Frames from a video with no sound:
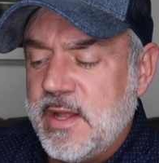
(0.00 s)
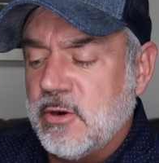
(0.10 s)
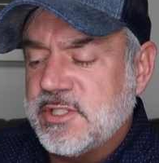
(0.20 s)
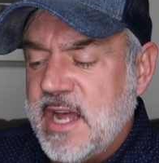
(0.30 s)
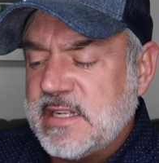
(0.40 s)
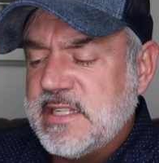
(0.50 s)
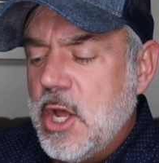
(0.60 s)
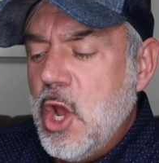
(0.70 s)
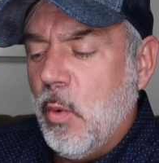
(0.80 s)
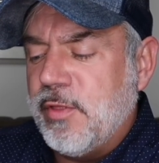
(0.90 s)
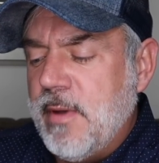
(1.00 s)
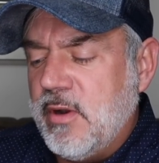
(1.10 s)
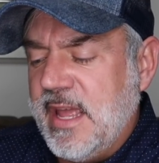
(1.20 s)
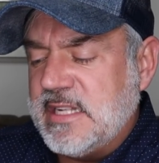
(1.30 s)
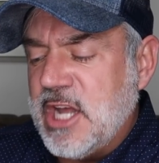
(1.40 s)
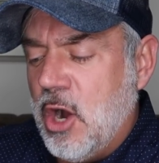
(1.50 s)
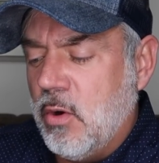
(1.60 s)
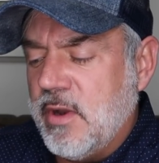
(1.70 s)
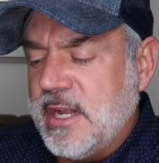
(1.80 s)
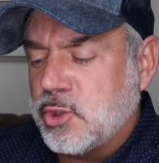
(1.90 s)
intersects with Monique's
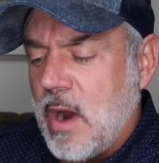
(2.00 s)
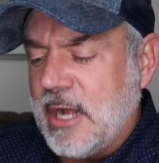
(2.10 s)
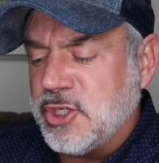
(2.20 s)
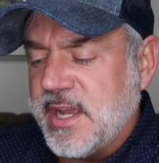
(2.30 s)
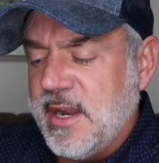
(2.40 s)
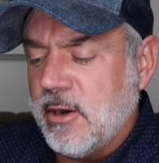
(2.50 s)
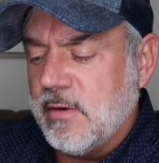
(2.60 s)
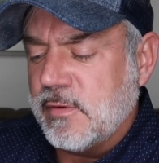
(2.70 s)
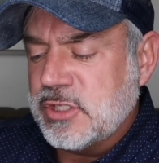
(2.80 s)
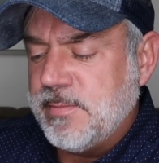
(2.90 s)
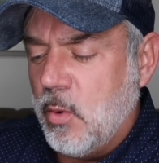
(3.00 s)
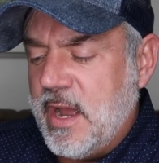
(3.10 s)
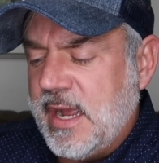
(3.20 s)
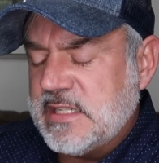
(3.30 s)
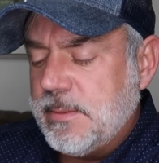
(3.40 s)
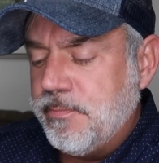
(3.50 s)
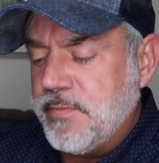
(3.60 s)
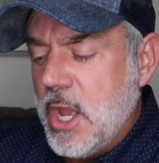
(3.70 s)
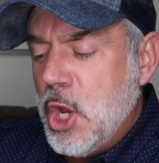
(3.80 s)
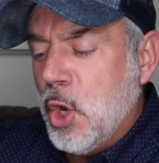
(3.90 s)
own in tragic and irreversible ways.
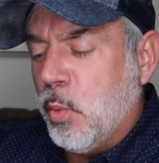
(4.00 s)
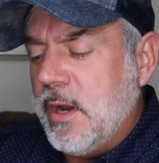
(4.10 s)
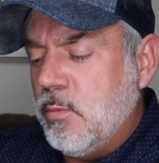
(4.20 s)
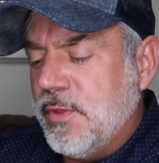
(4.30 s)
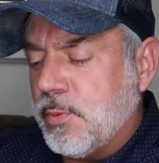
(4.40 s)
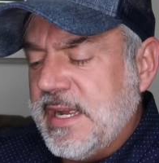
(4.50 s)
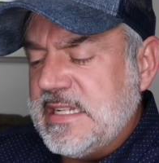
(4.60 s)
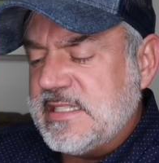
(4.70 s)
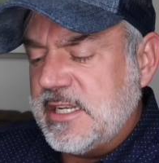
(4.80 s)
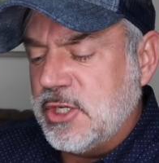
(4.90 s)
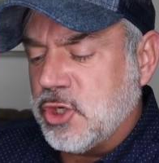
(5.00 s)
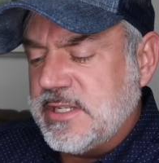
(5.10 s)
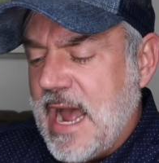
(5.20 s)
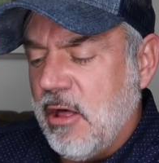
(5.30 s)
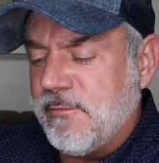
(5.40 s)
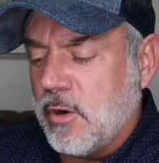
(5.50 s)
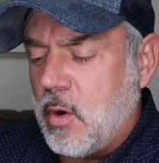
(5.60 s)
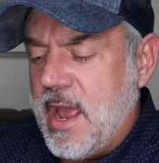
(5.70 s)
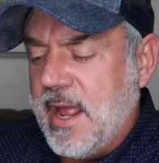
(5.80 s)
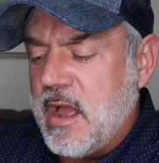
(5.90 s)
Written with Reid's signature talent for
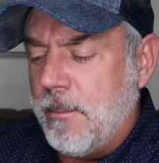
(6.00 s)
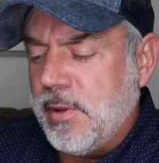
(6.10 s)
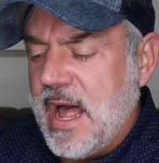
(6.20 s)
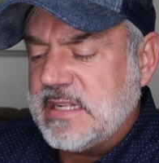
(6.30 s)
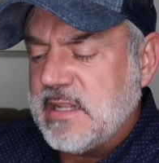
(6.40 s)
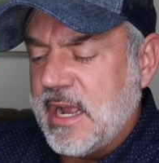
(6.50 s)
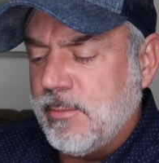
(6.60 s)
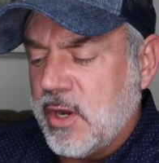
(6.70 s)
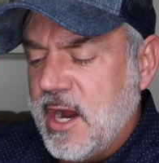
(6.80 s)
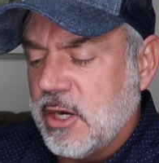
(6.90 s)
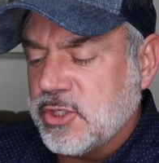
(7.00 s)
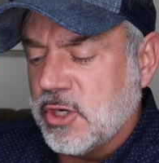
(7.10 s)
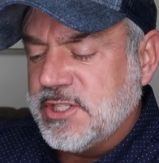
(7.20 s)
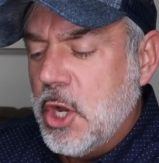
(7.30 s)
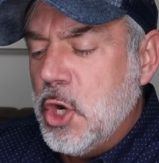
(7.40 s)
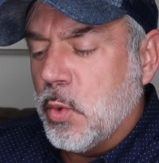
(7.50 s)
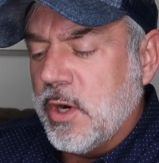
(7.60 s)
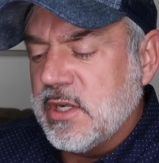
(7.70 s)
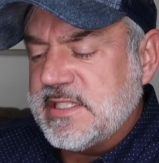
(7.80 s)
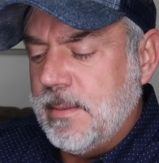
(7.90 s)
creating complex, likable characters,
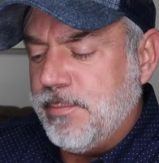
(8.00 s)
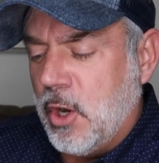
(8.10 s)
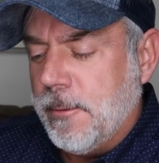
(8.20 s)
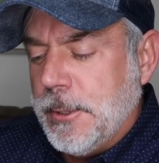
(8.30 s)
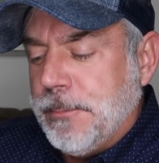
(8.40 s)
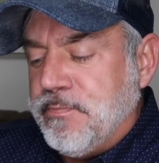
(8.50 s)
real simple,